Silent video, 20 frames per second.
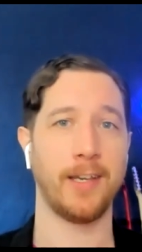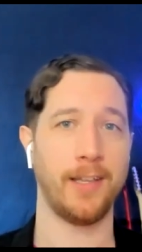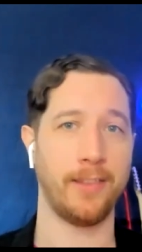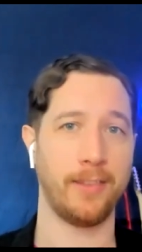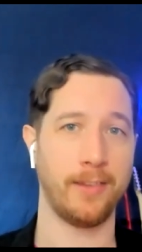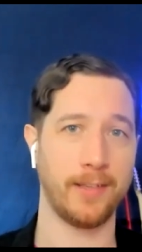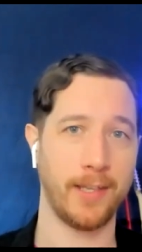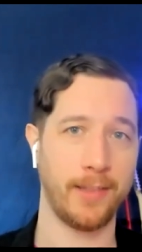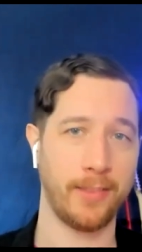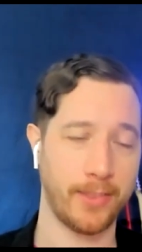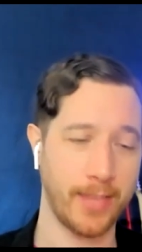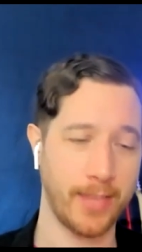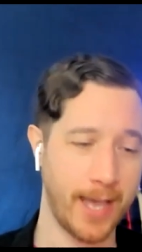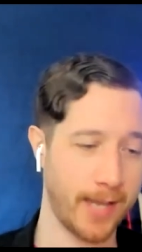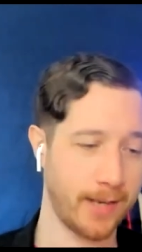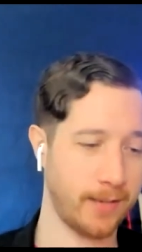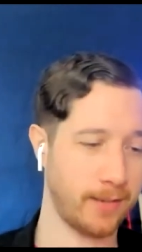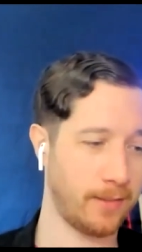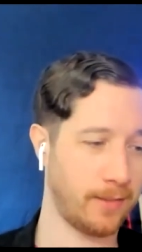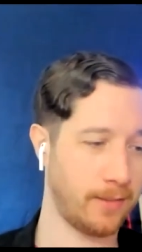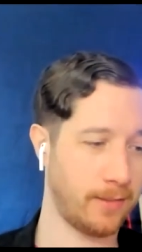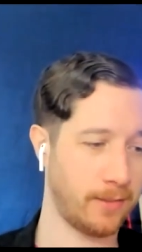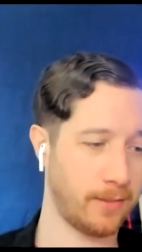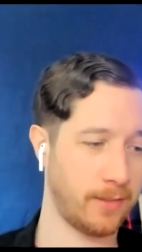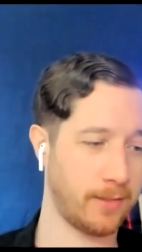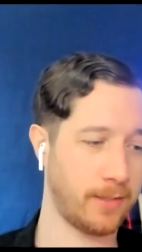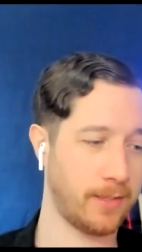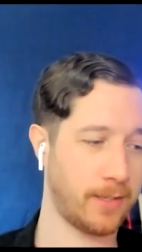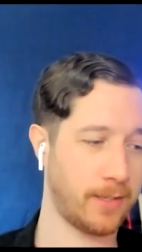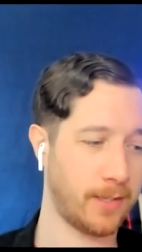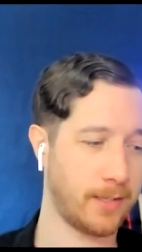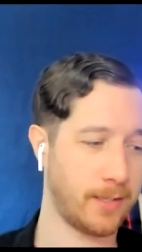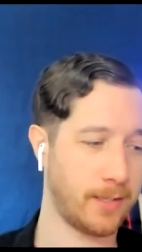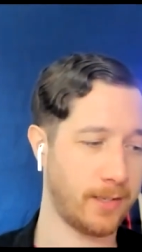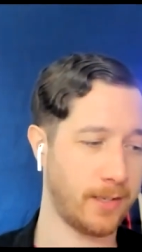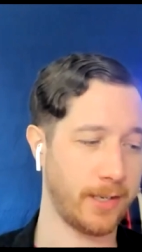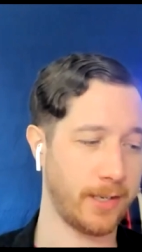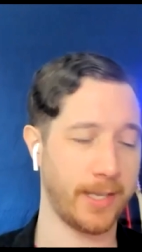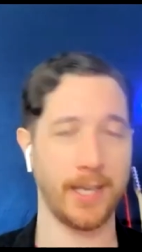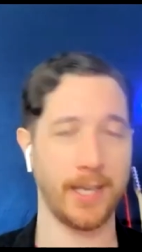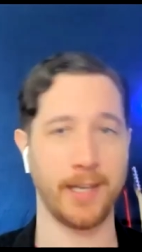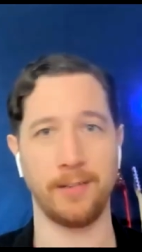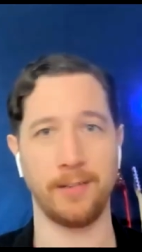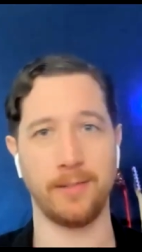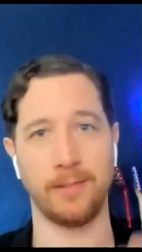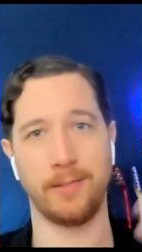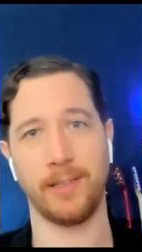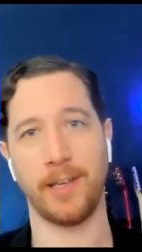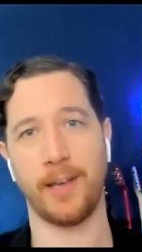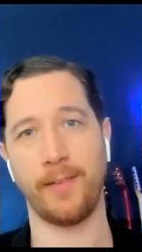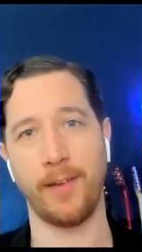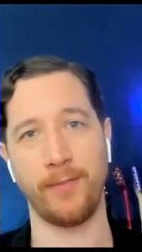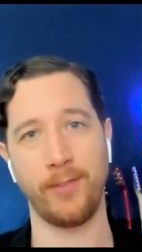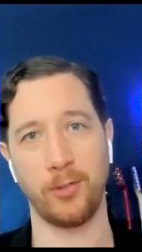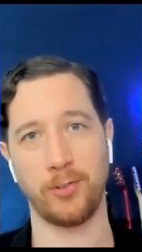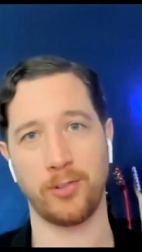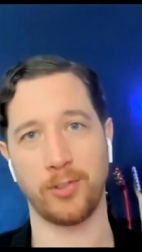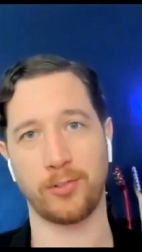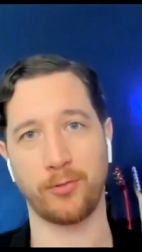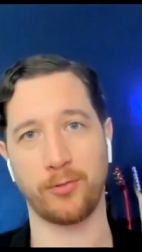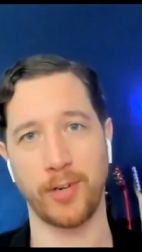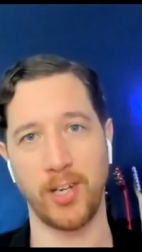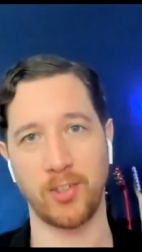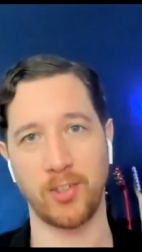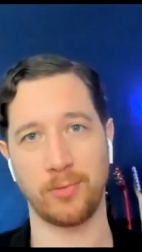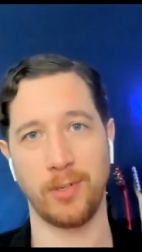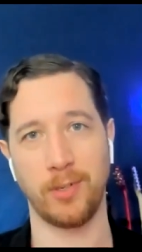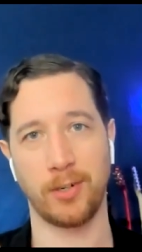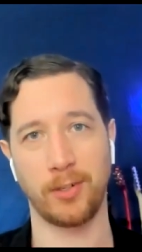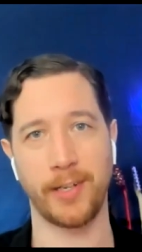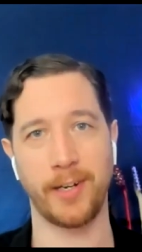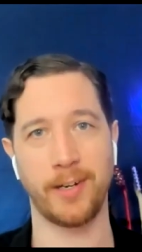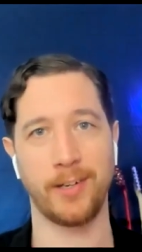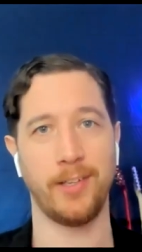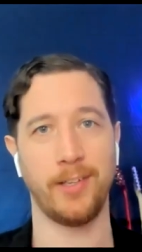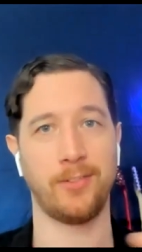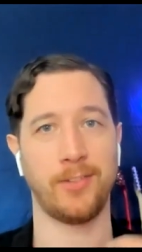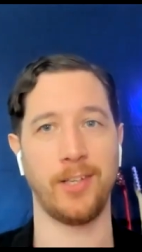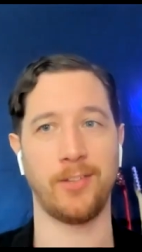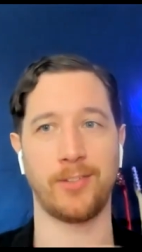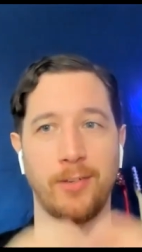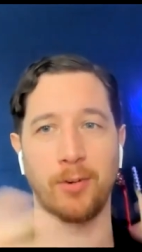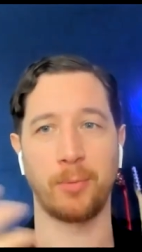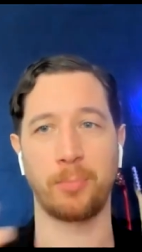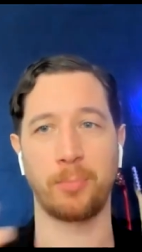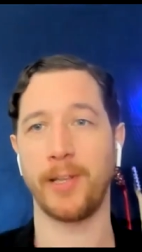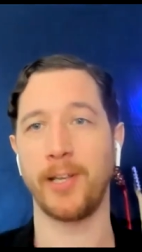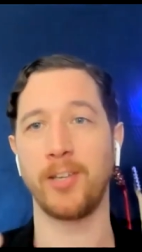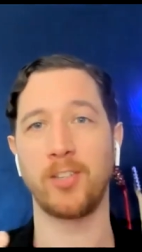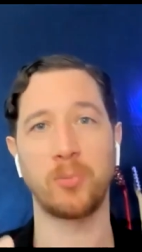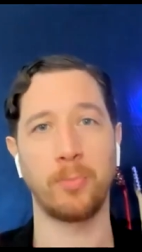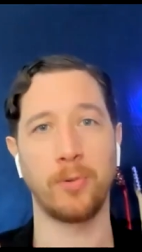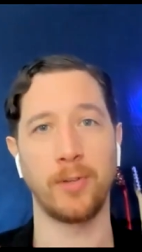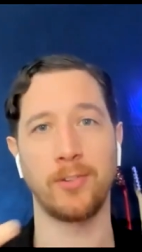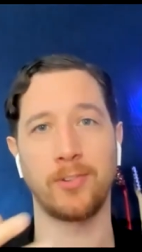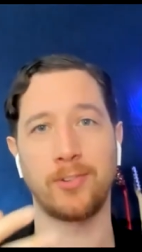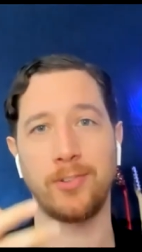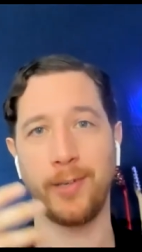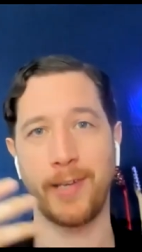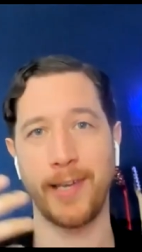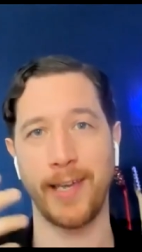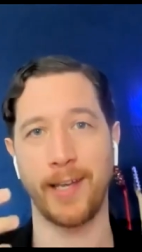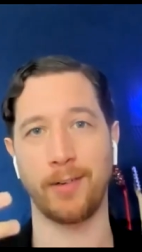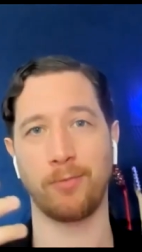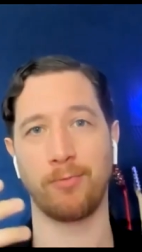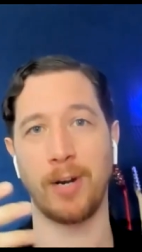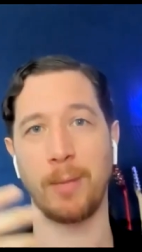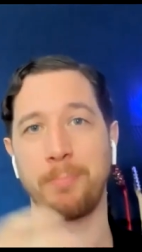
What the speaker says: And that, again, I've used this phrase earlier, it's irreplaceable. You can't